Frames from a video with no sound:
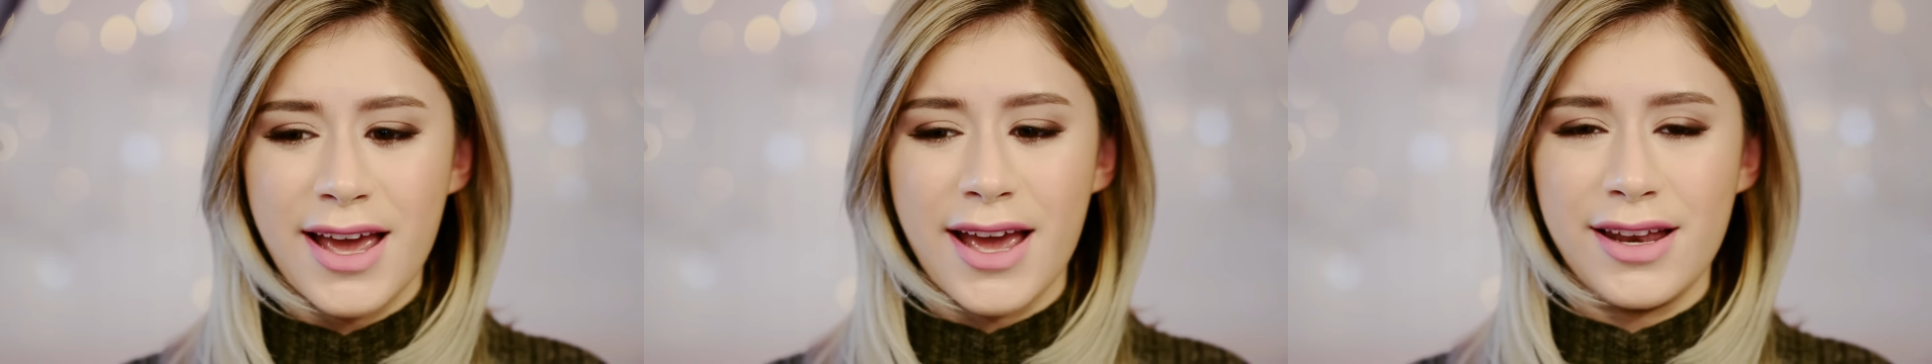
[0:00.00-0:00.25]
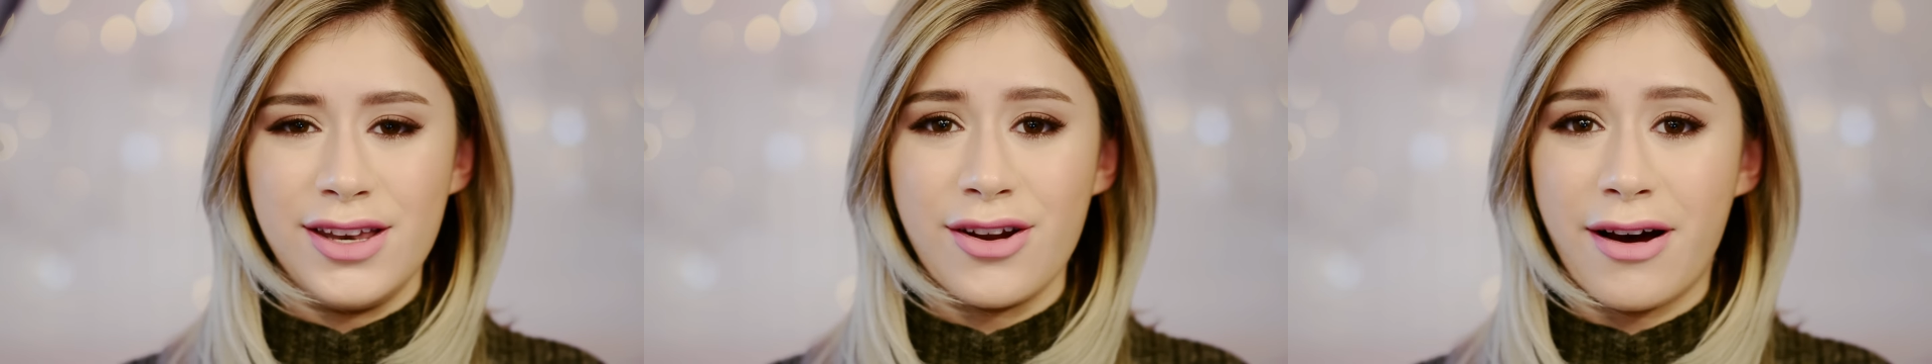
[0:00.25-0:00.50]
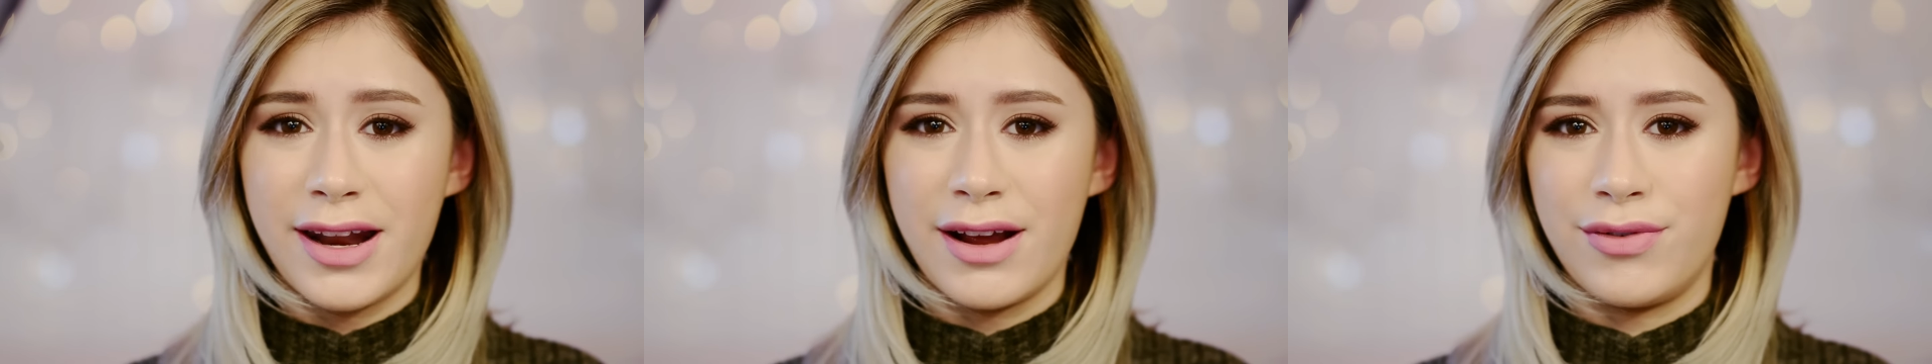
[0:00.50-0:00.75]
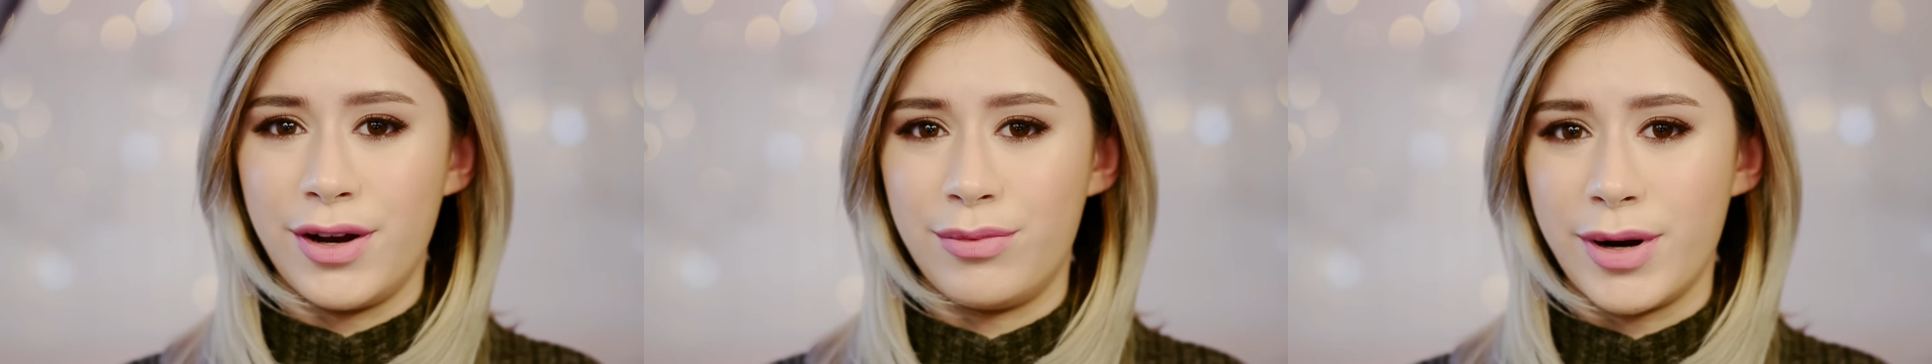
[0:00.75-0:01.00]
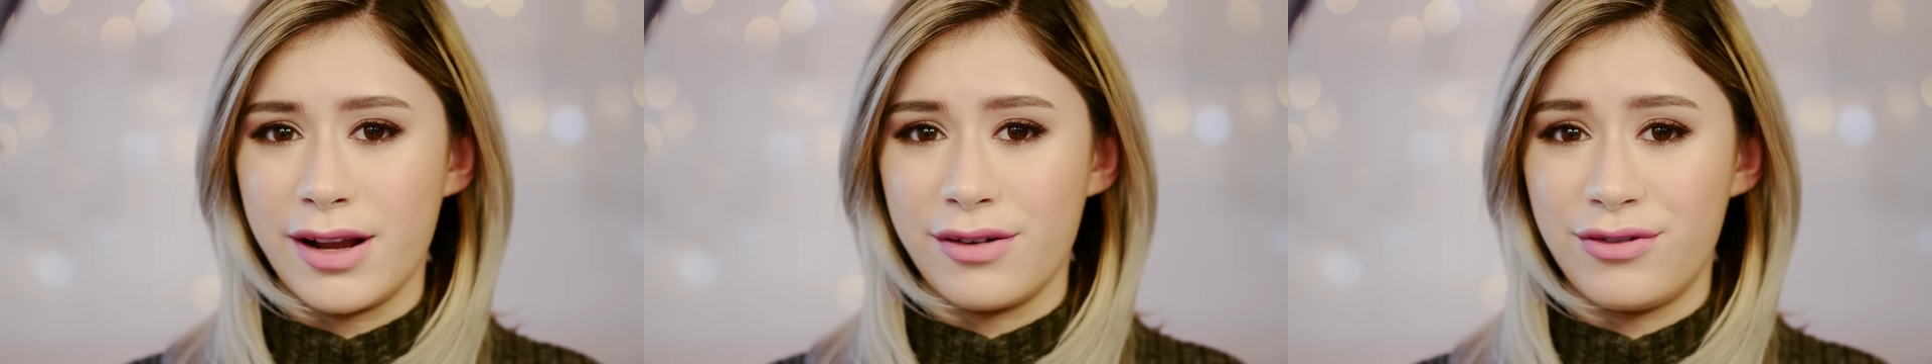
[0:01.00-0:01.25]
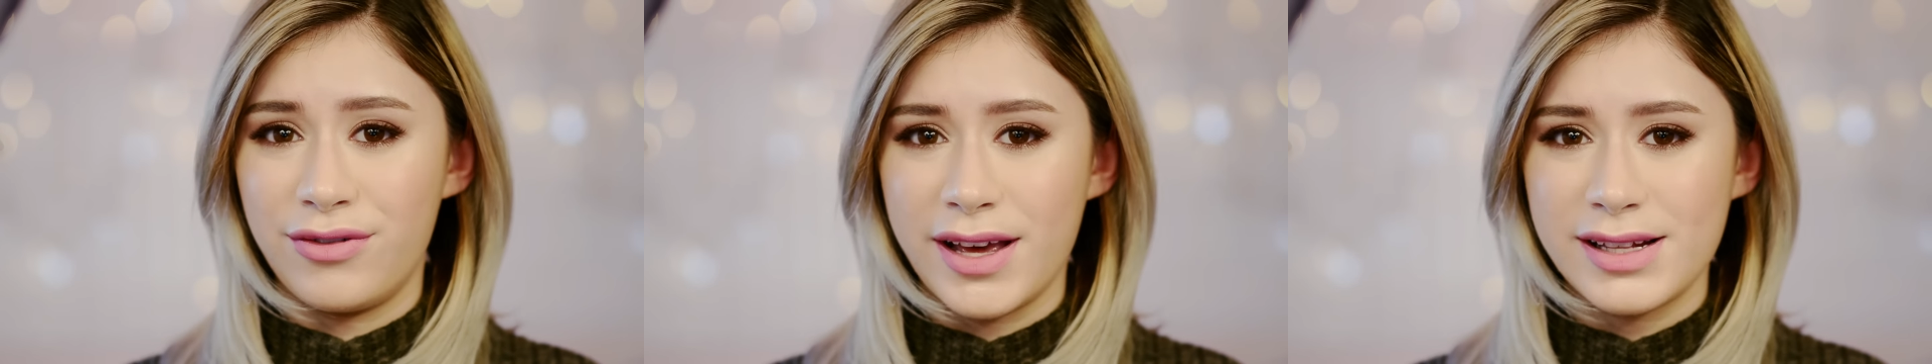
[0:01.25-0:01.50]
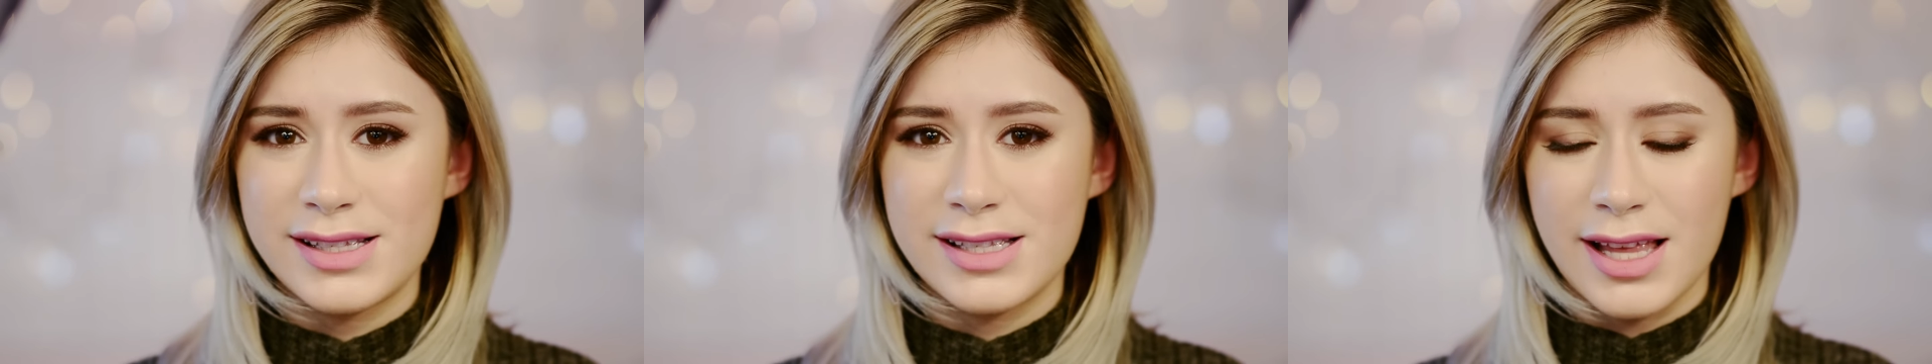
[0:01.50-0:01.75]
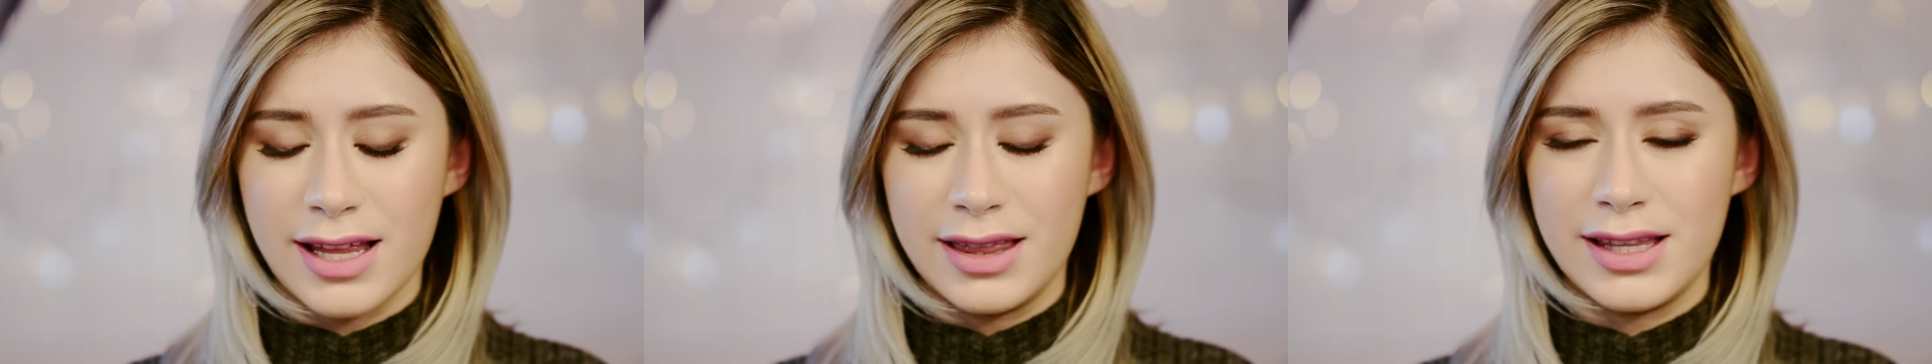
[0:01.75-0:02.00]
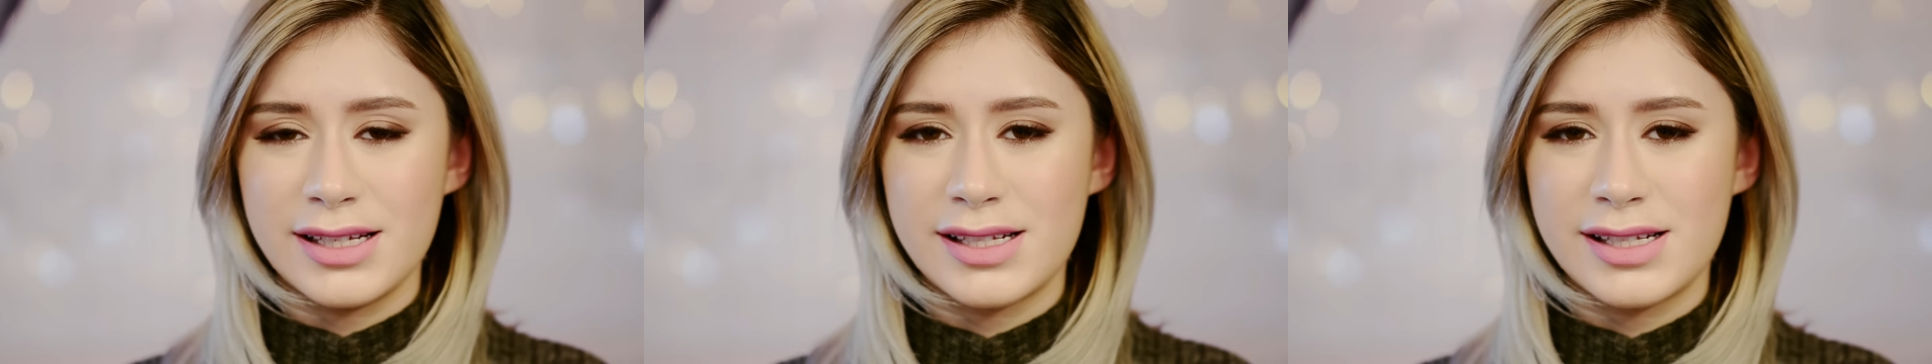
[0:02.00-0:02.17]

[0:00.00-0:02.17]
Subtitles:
and not every ring fits, then